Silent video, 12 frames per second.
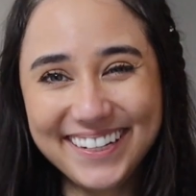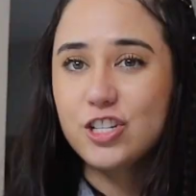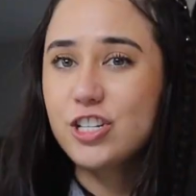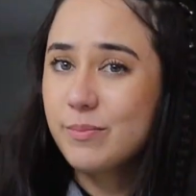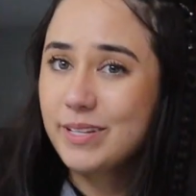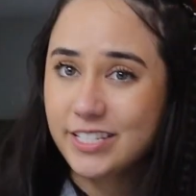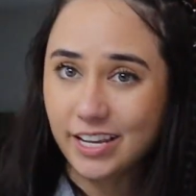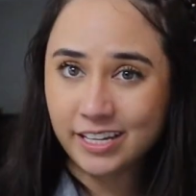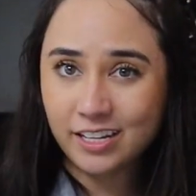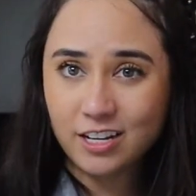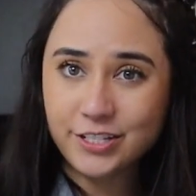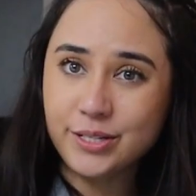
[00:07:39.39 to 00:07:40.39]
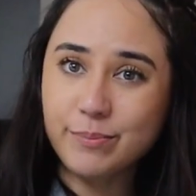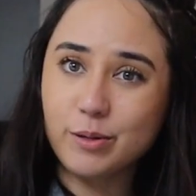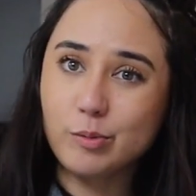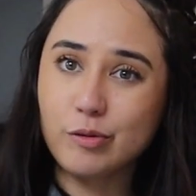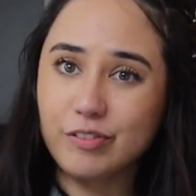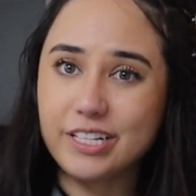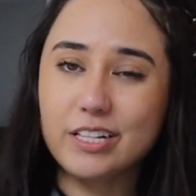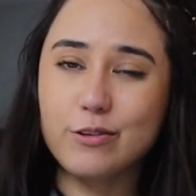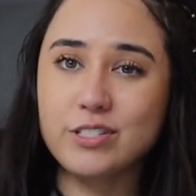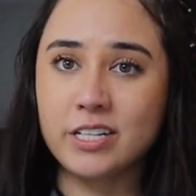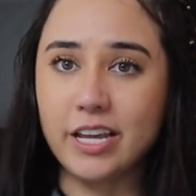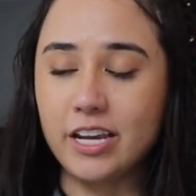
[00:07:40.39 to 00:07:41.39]
She's my second cousin, but we're really
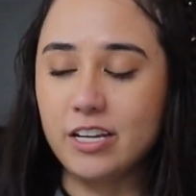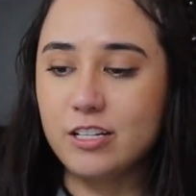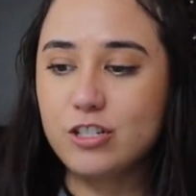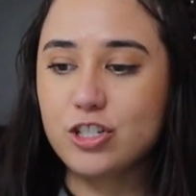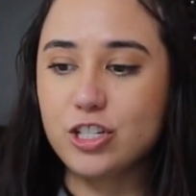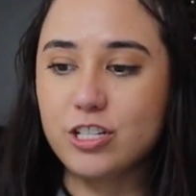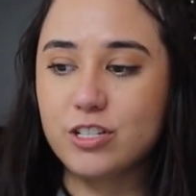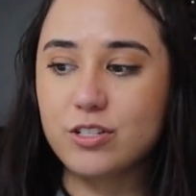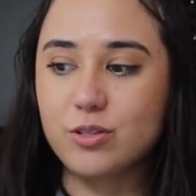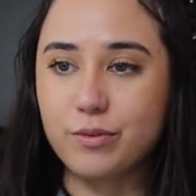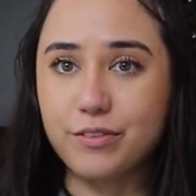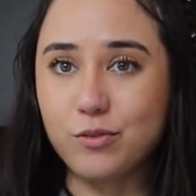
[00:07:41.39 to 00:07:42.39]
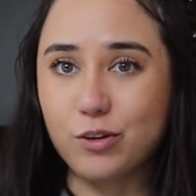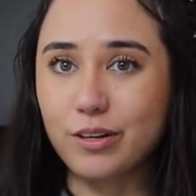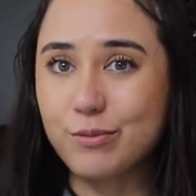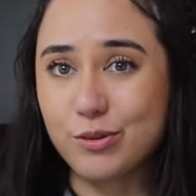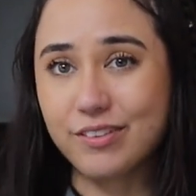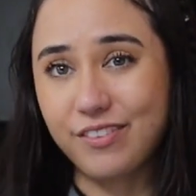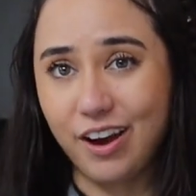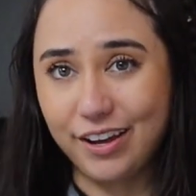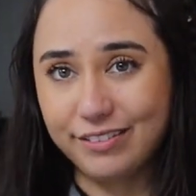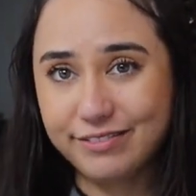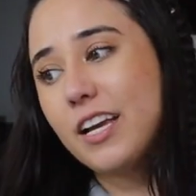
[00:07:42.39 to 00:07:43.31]
close in age. She's 24, I'm 25.